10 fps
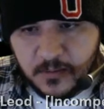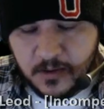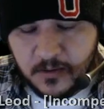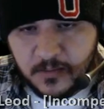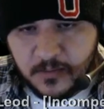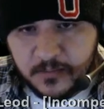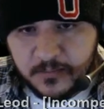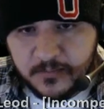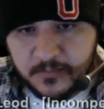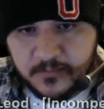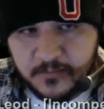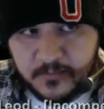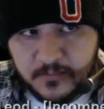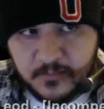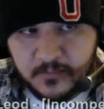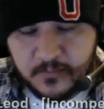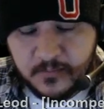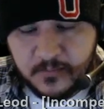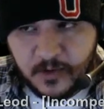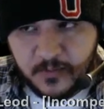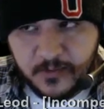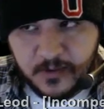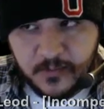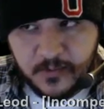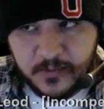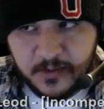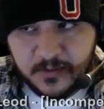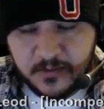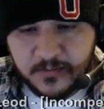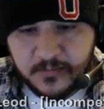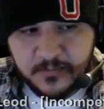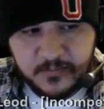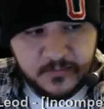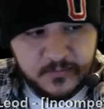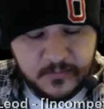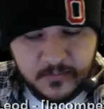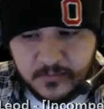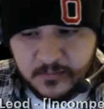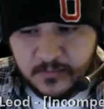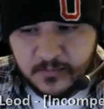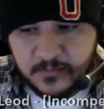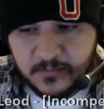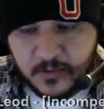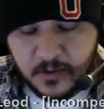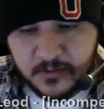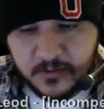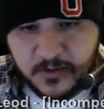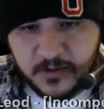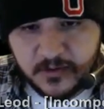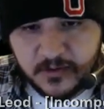to make it home. Hopefully in one piece. Cross your fingers,